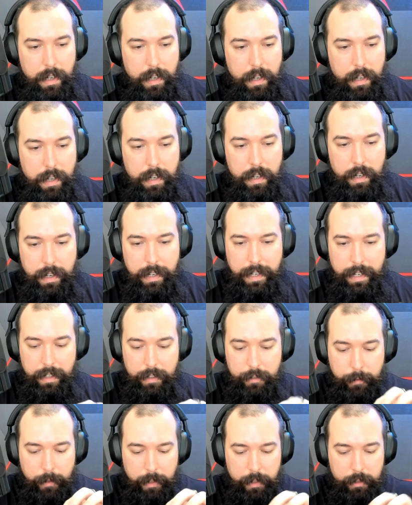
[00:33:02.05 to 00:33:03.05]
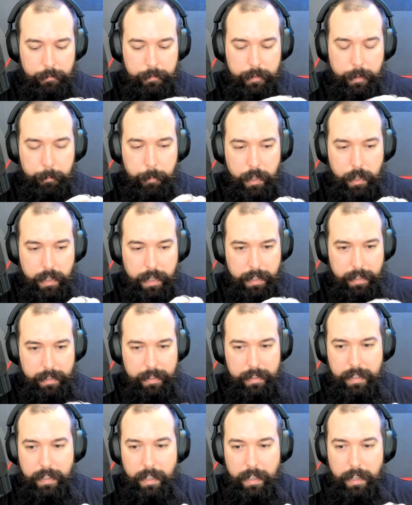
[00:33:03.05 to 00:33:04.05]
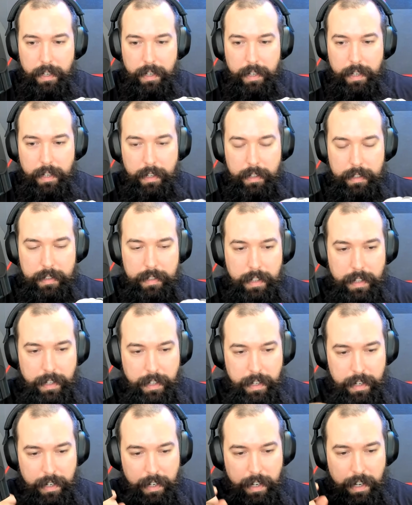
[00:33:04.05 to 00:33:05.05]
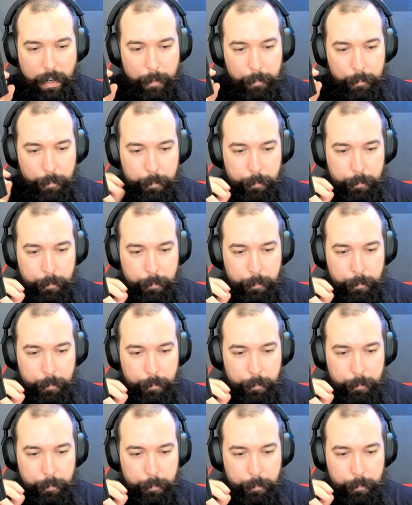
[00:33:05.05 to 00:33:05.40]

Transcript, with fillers: uh, and one of the pockets is like I